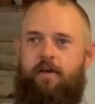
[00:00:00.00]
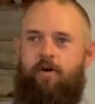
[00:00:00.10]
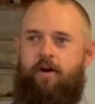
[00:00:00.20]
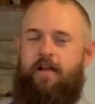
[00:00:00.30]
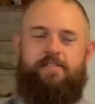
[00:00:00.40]

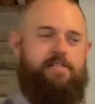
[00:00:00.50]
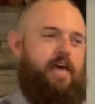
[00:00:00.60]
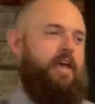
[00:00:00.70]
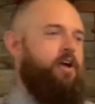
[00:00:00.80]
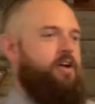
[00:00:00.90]
Or he doesn't
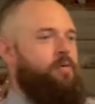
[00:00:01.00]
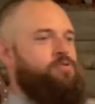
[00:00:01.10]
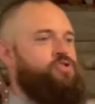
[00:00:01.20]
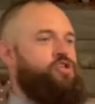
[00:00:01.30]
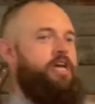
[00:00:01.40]
say, Here
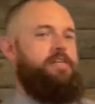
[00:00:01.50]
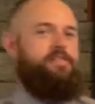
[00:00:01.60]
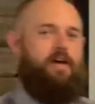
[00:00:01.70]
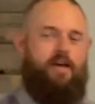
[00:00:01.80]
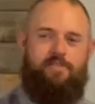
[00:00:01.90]
comes
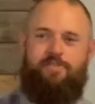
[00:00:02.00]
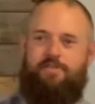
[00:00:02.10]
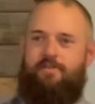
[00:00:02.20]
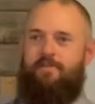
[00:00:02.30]
Jesus